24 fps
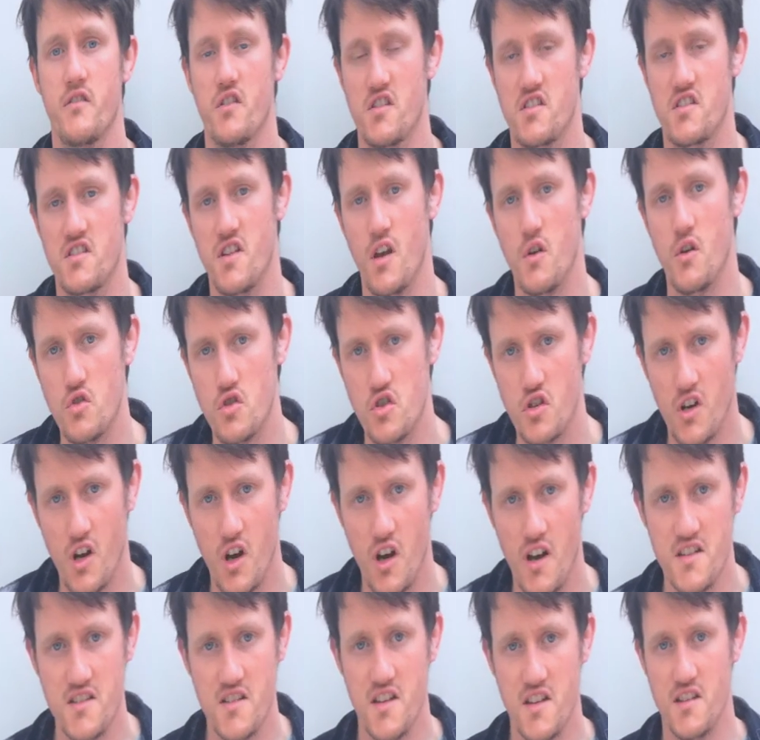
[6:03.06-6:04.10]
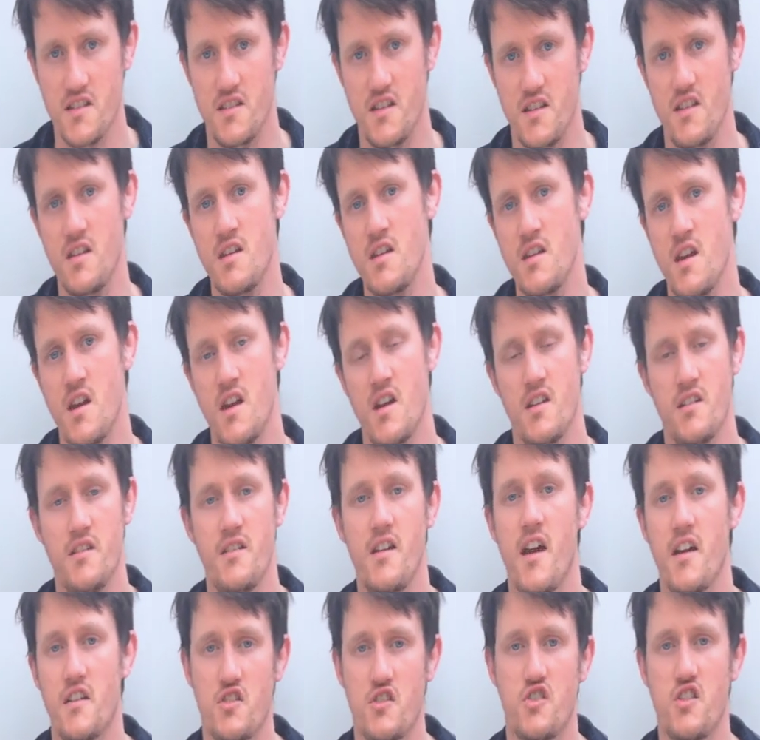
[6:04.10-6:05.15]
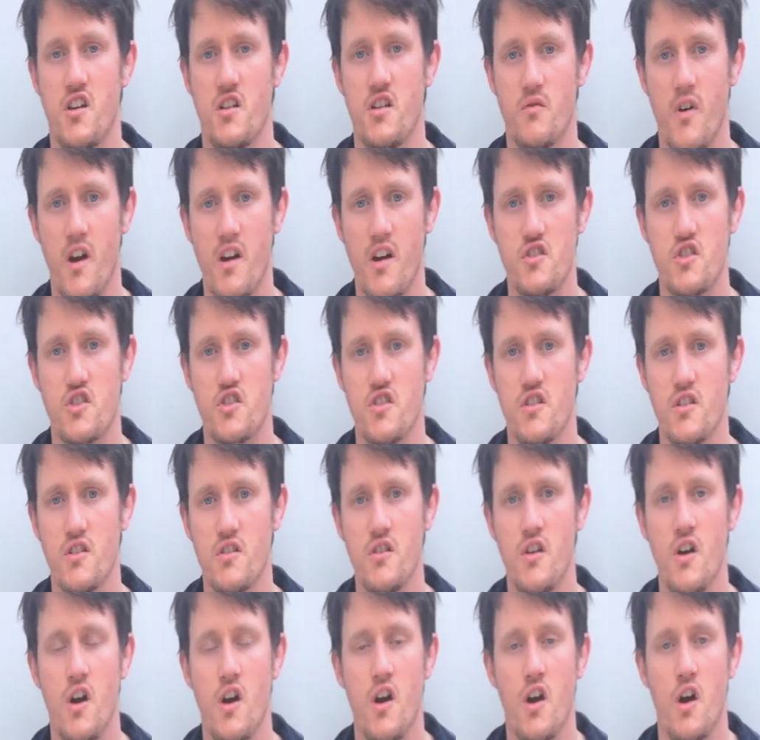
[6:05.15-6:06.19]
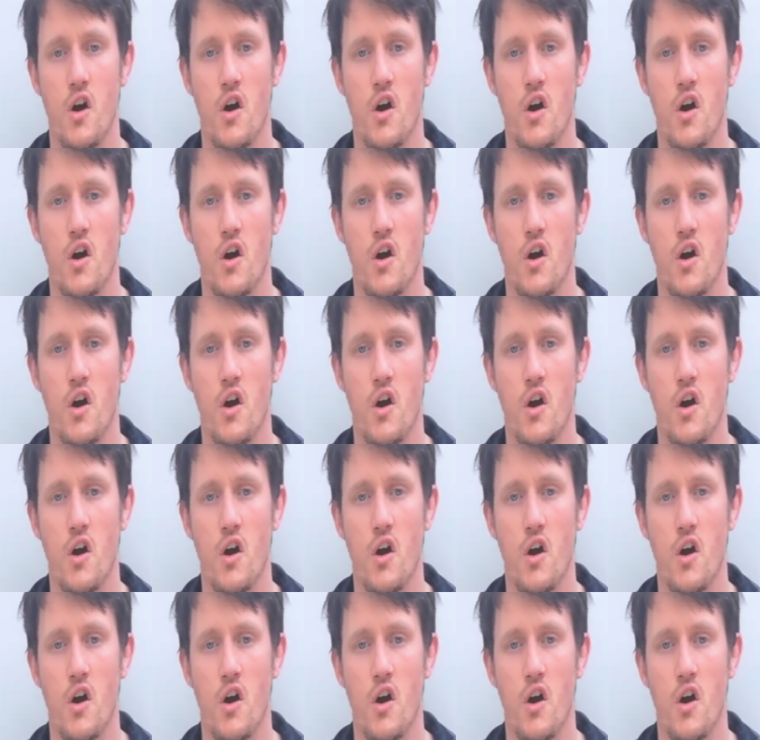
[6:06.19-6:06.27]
at socialising the next generation